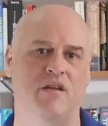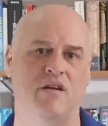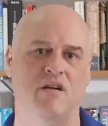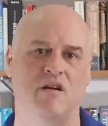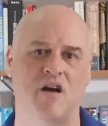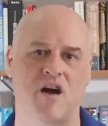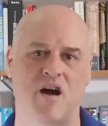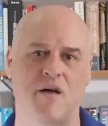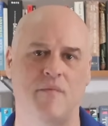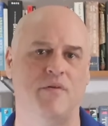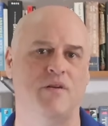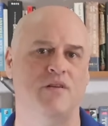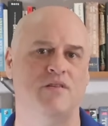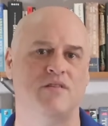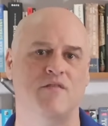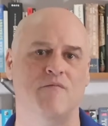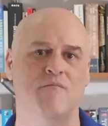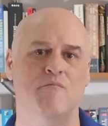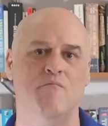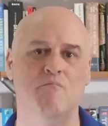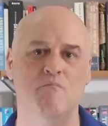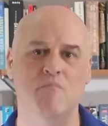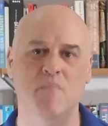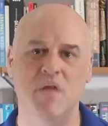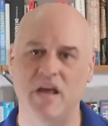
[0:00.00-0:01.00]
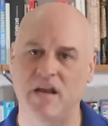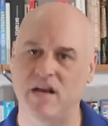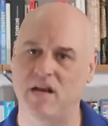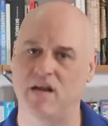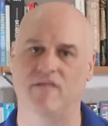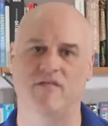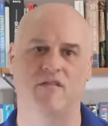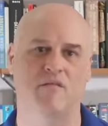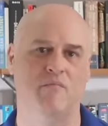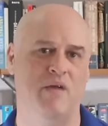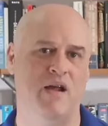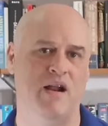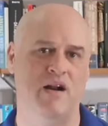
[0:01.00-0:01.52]
incompetence of many
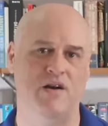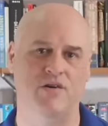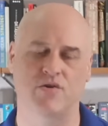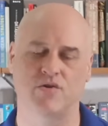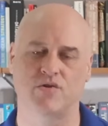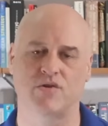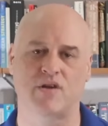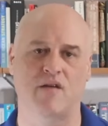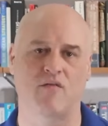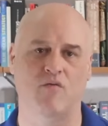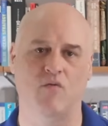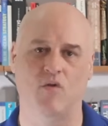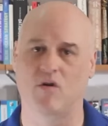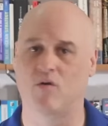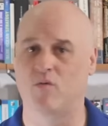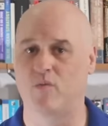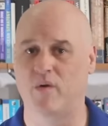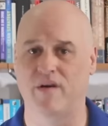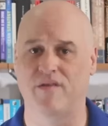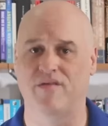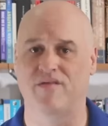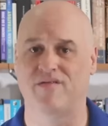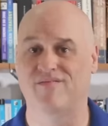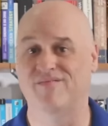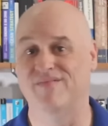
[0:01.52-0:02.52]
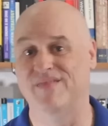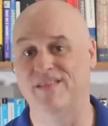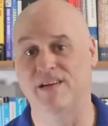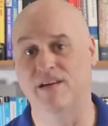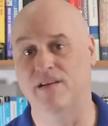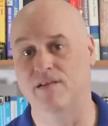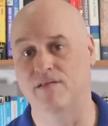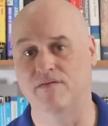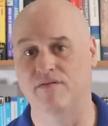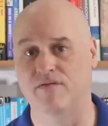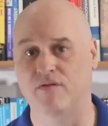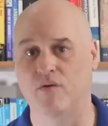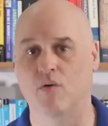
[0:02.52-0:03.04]
of the managers I work with
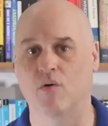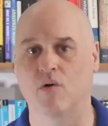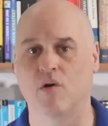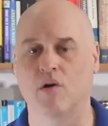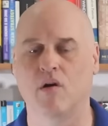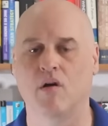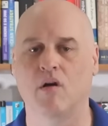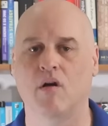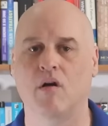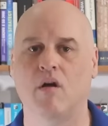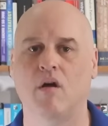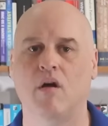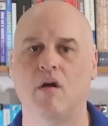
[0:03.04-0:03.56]
and for.